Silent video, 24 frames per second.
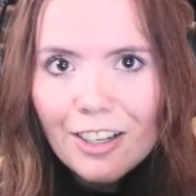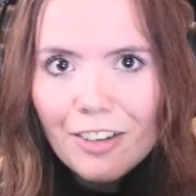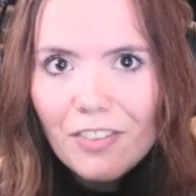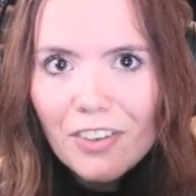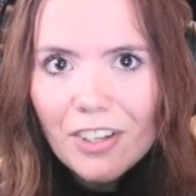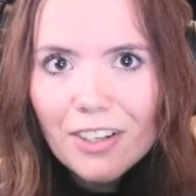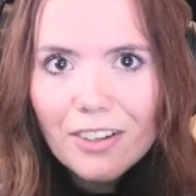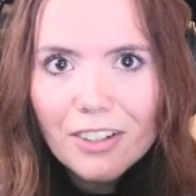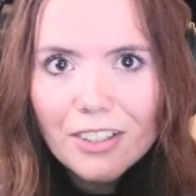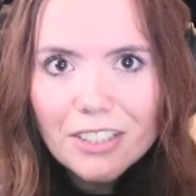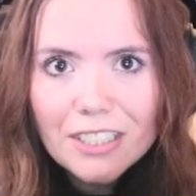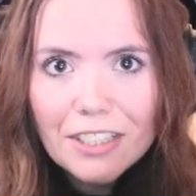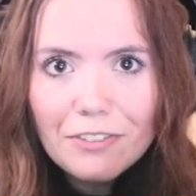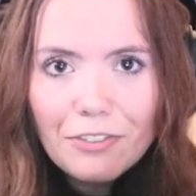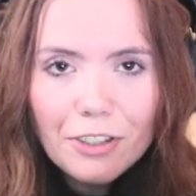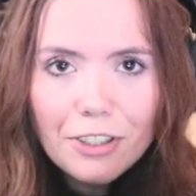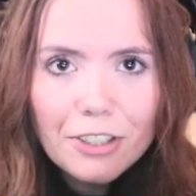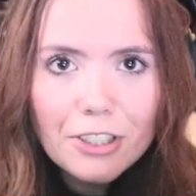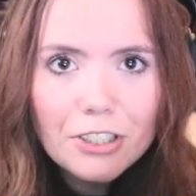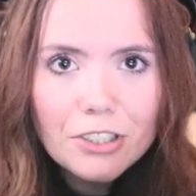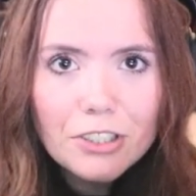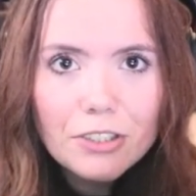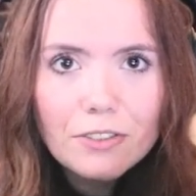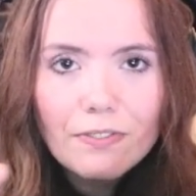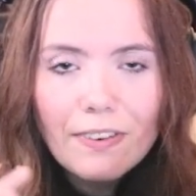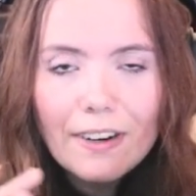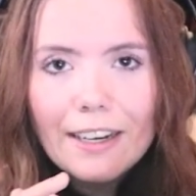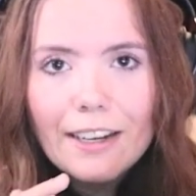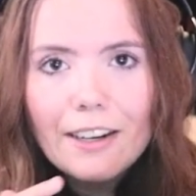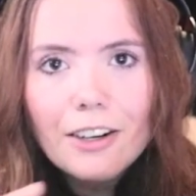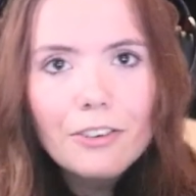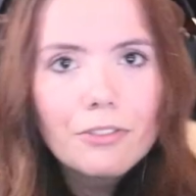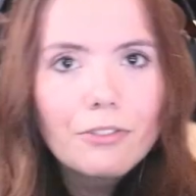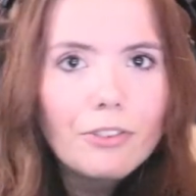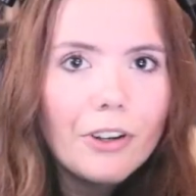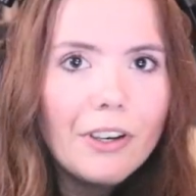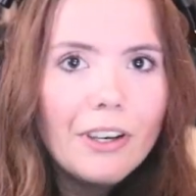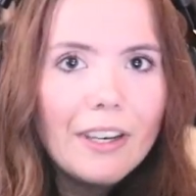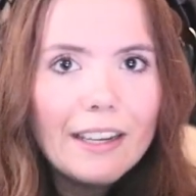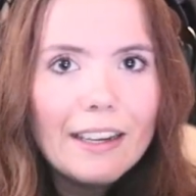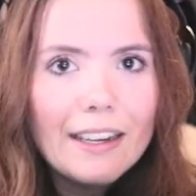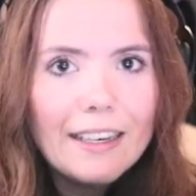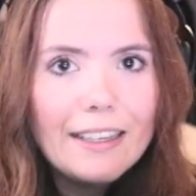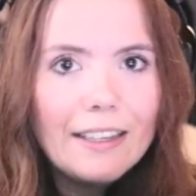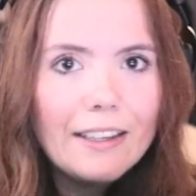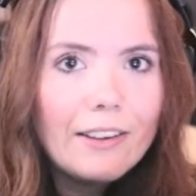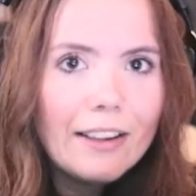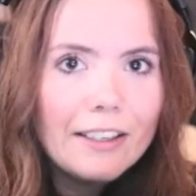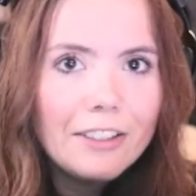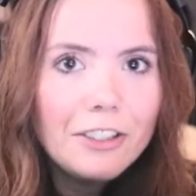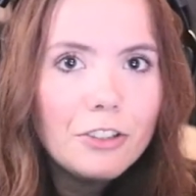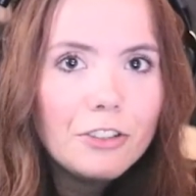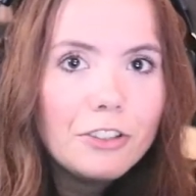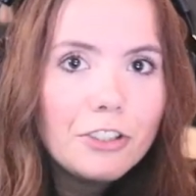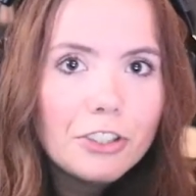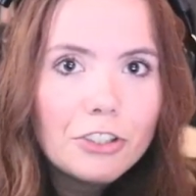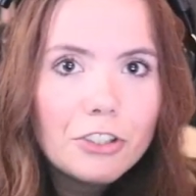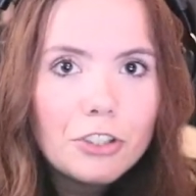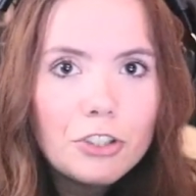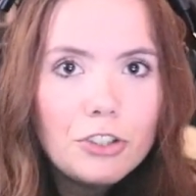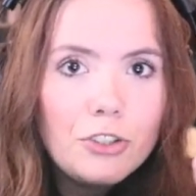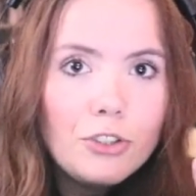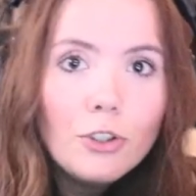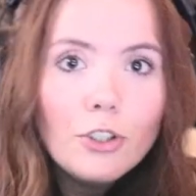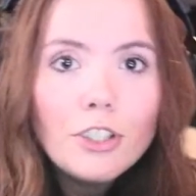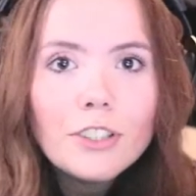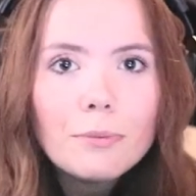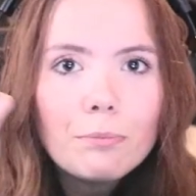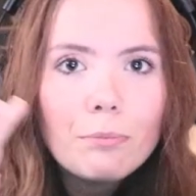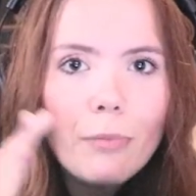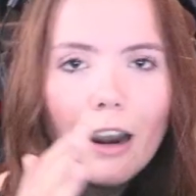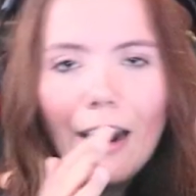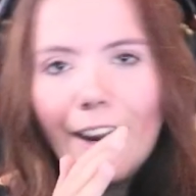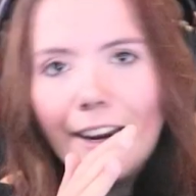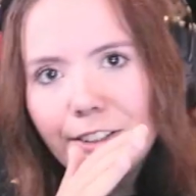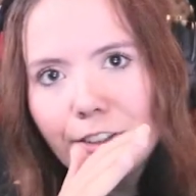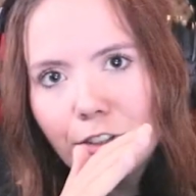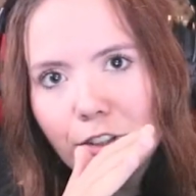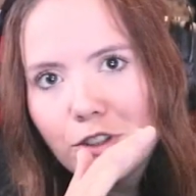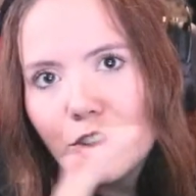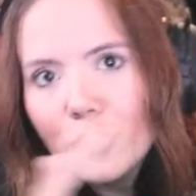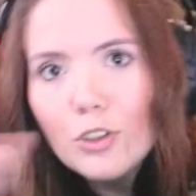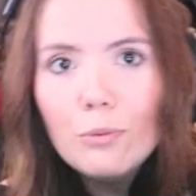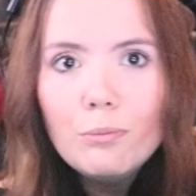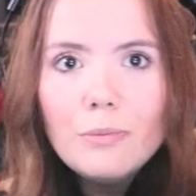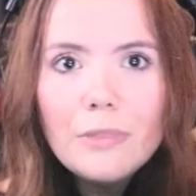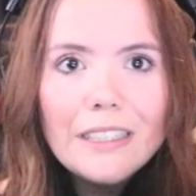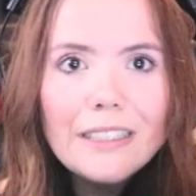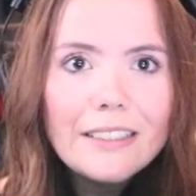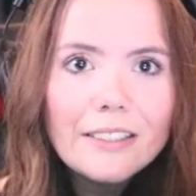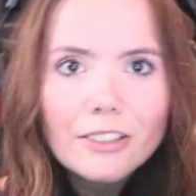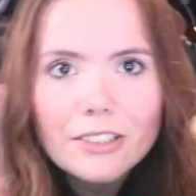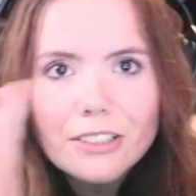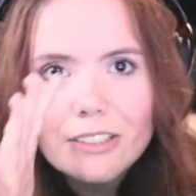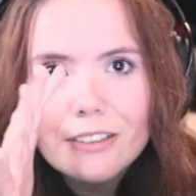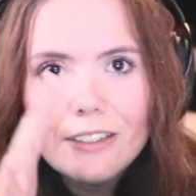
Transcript: Because if you're just regular running, you can just shoot behind those 2 meters.